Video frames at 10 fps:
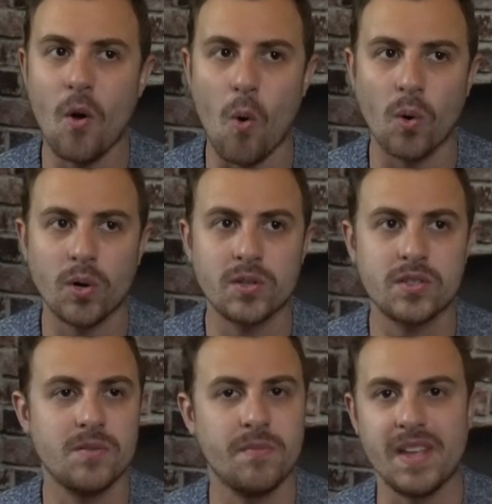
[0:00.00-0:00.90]
order
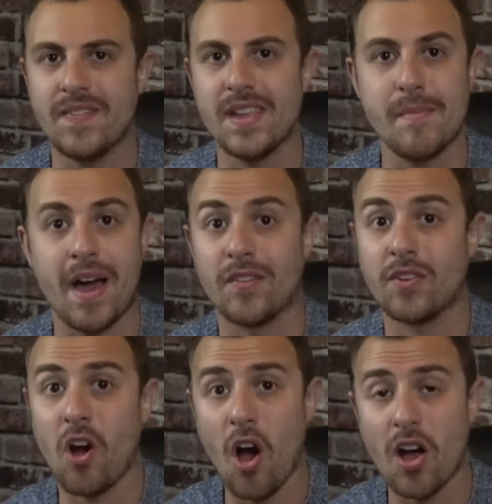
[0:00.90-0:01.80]
to meet the amount of
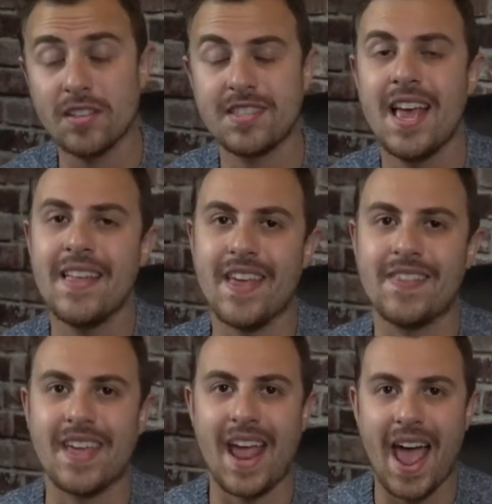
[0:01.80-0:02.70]
costs
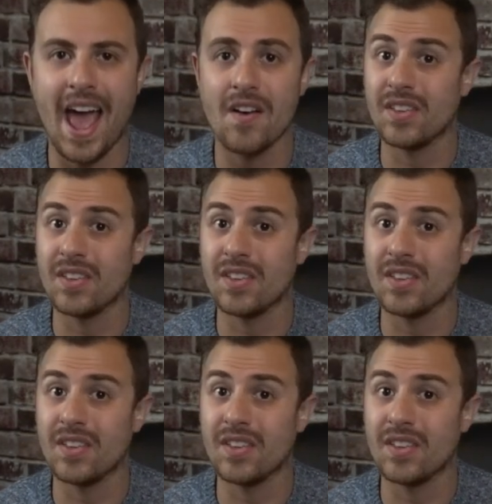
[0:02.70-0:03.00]
that they have,